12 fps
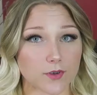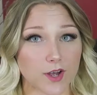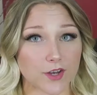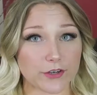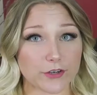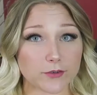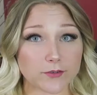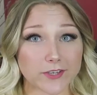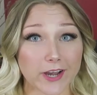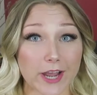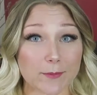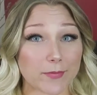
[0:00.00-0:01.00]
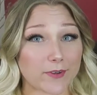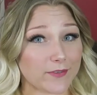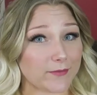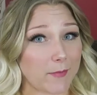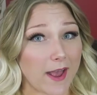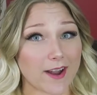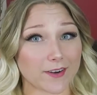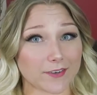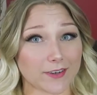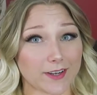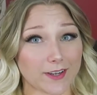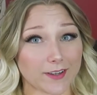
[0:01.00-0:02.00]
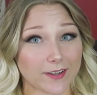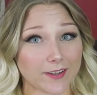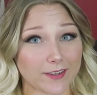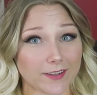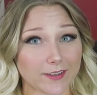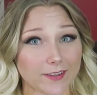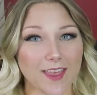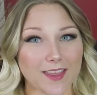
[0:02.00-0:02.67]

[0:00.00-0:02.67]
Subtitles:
A new type of battery, huh?